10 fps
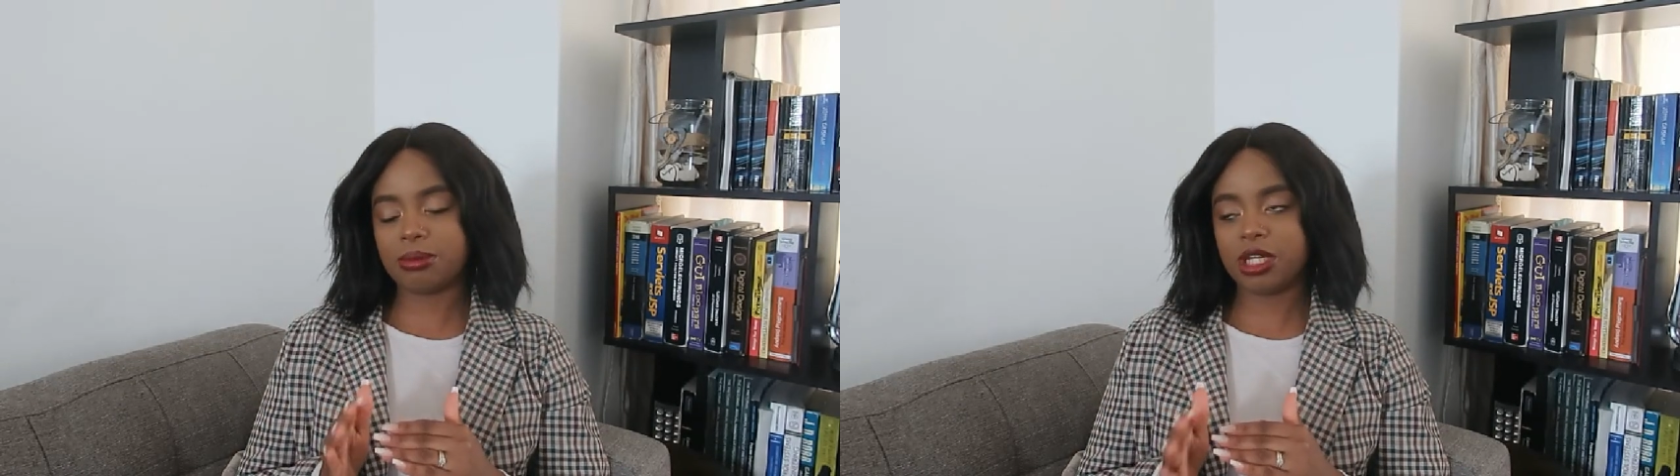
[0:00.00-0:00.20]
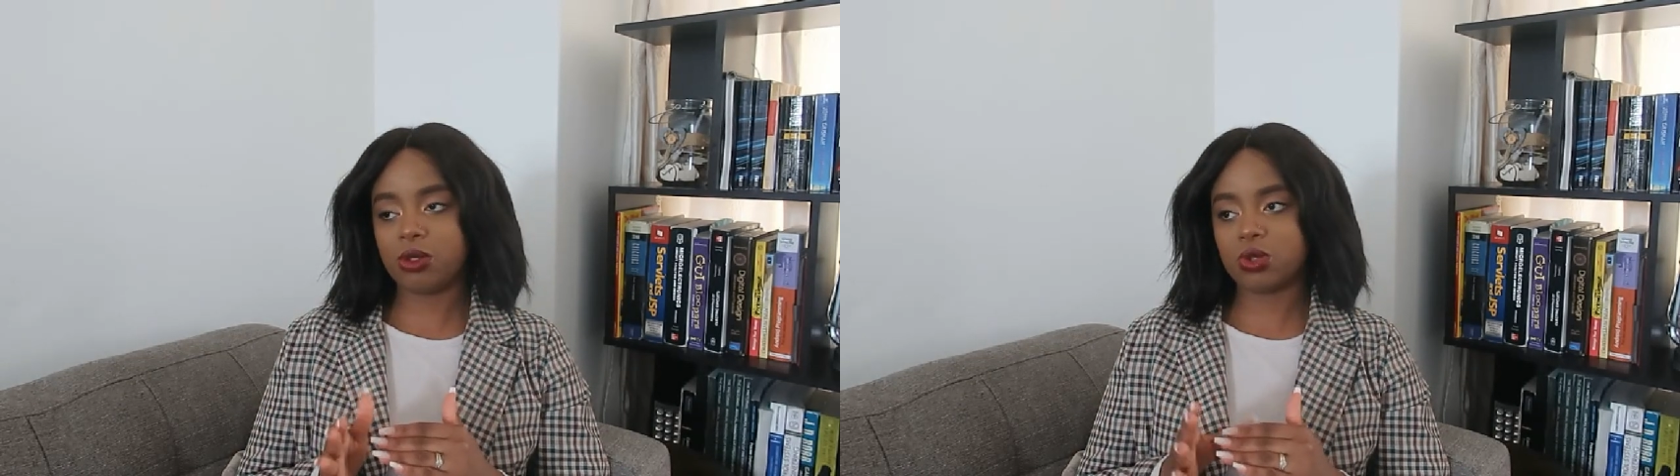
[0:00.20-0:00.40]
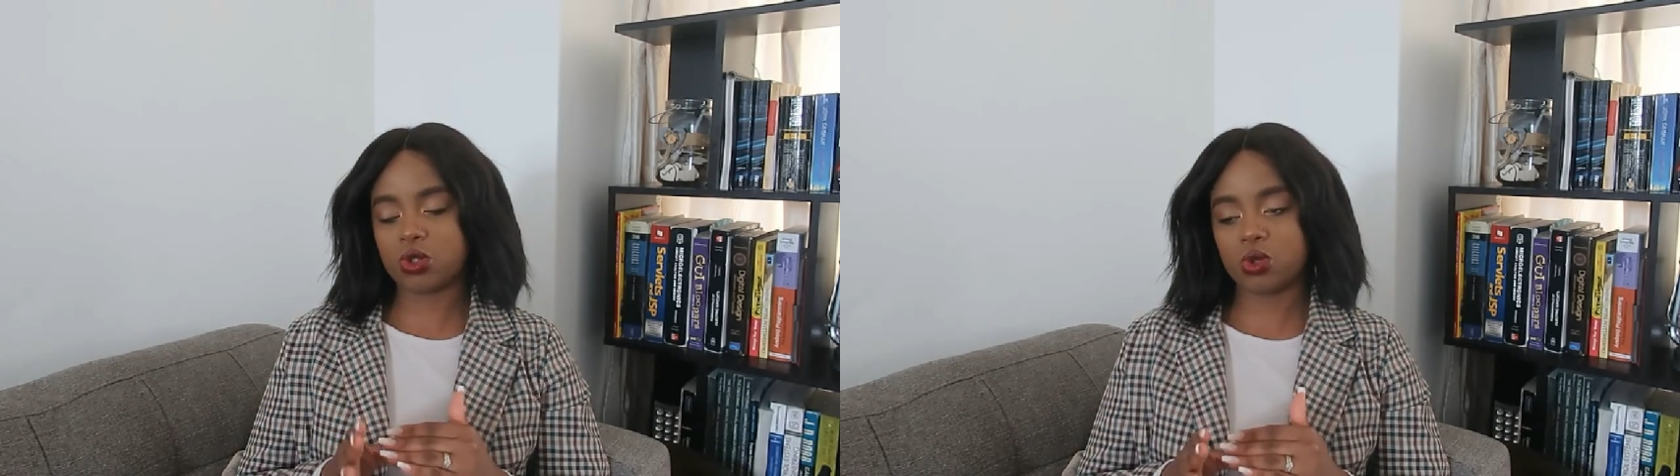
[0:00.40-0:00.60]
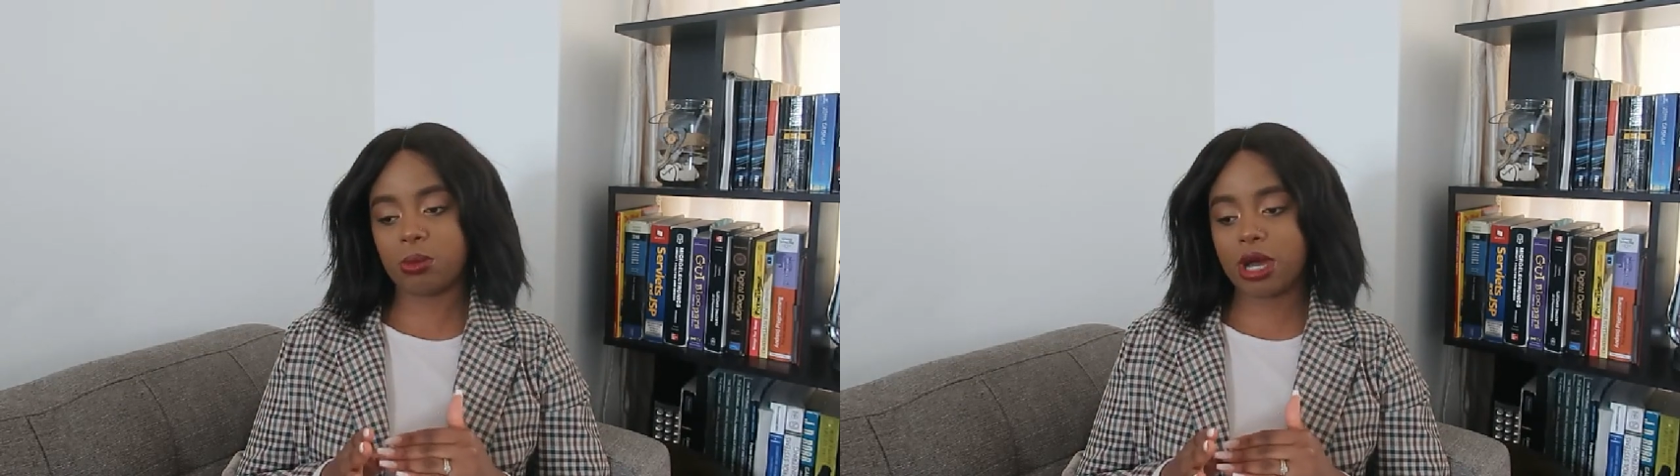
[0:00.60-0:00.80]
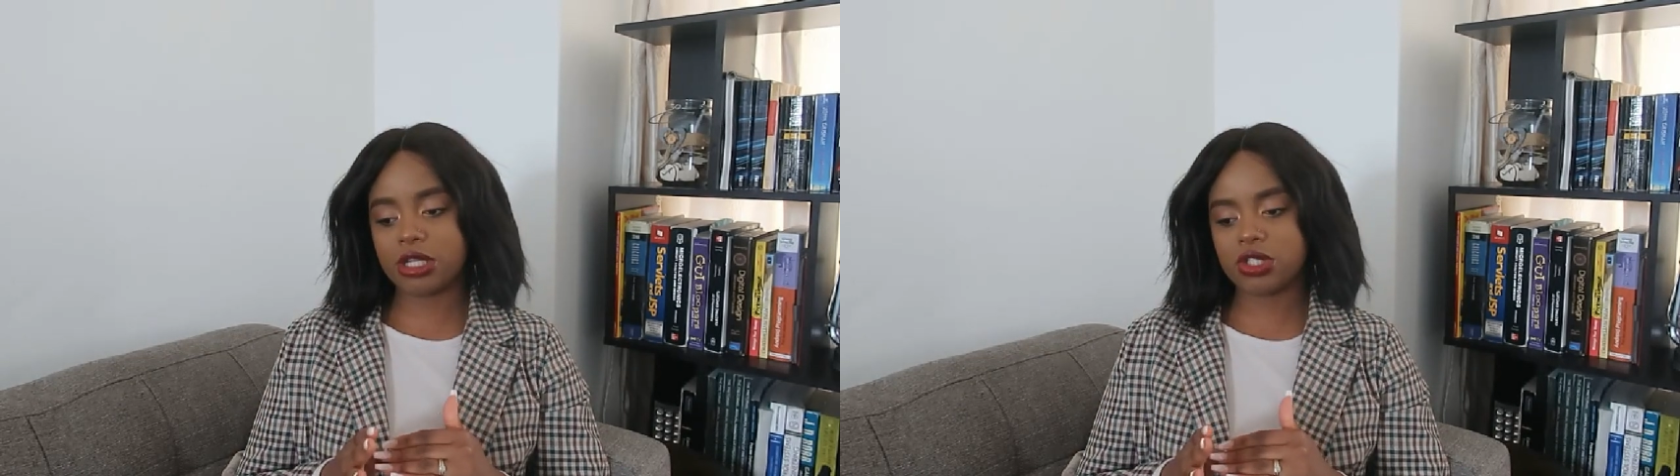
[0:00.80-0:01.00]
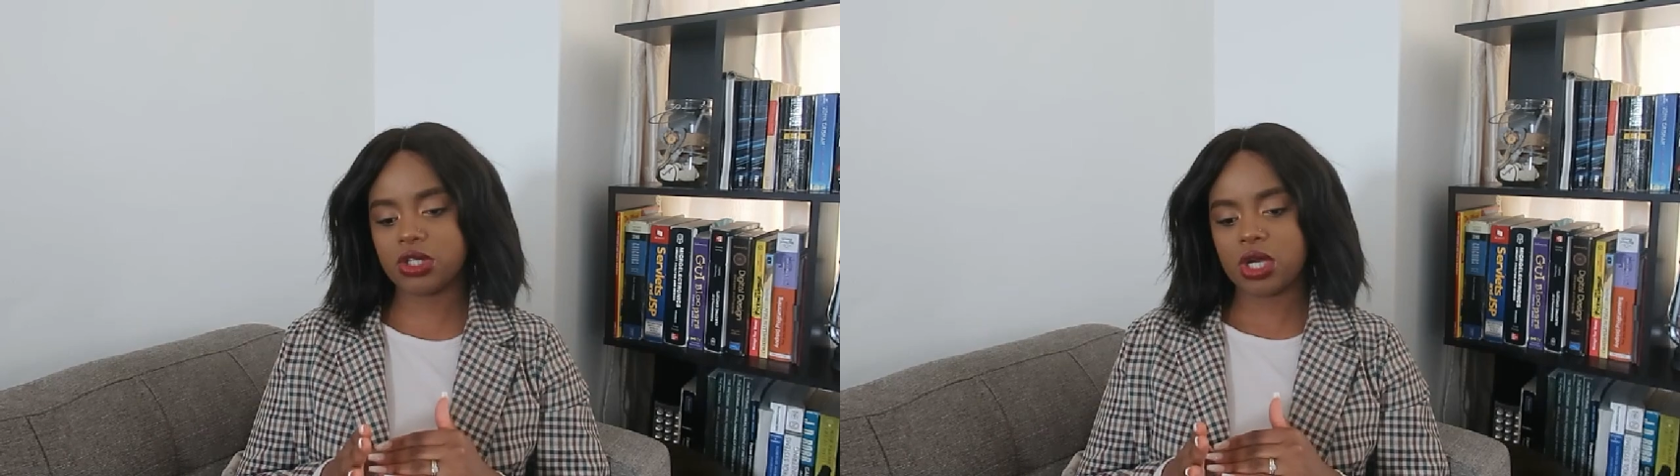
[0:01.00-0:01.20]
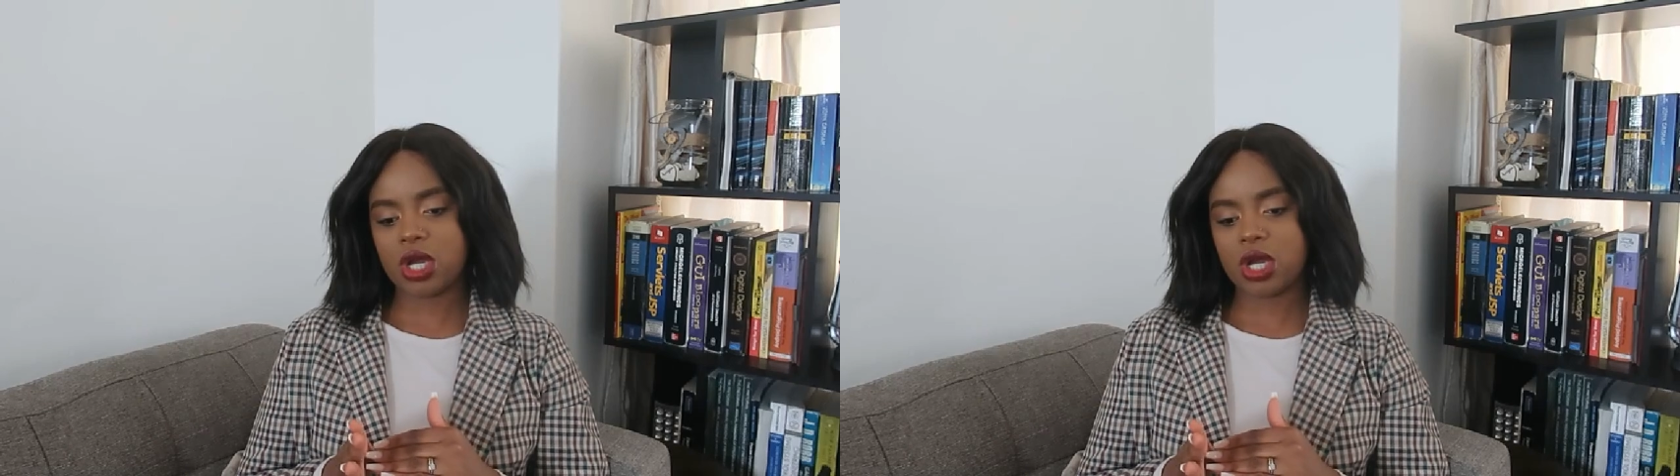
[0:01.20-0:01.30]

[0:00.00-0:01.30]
the pain was too much.